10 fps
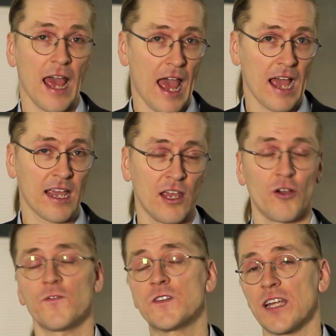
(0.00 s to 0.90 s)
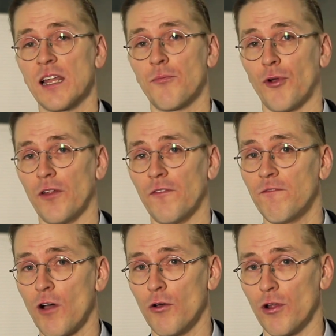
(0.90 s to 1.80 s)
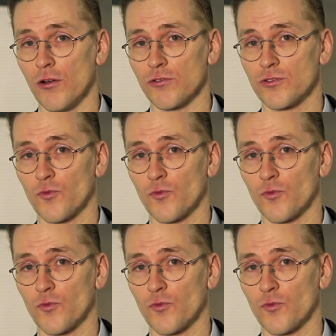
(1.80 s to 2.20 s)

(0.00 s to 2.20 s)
hacking of celebrity photos,